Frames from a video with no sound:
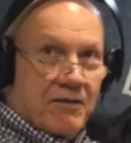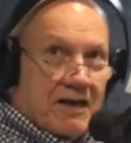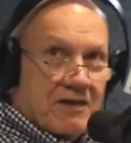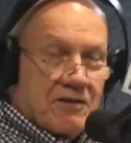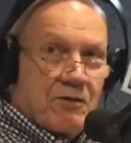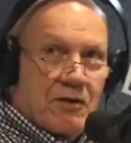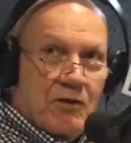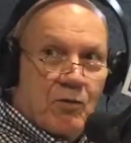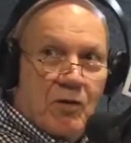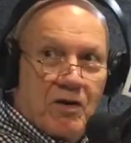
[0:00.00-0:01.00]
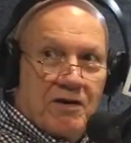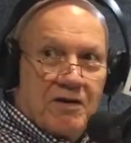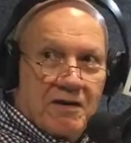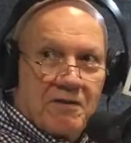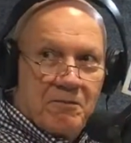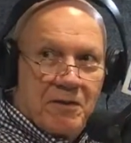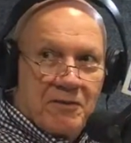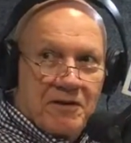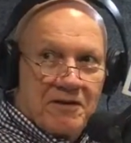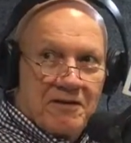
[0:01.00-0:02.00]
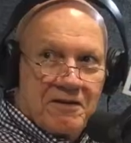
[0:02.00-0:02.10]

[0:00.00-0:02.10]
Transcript: And that's only one component.